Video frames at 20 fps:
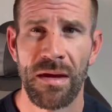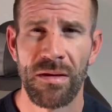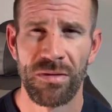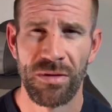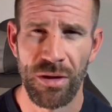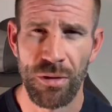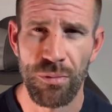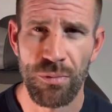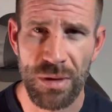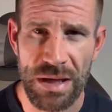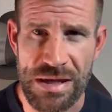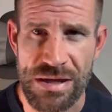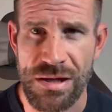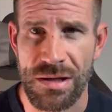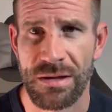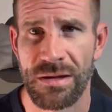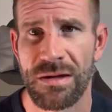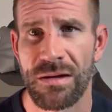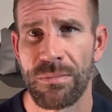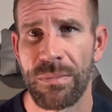They're
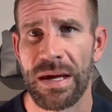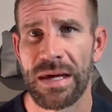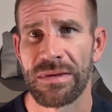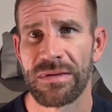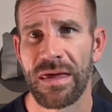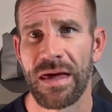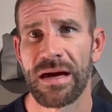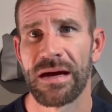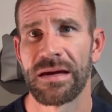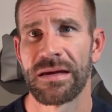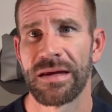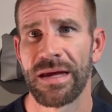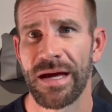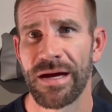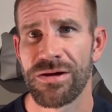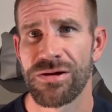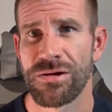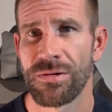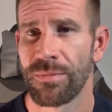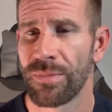reaching to make that
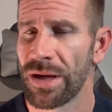connection.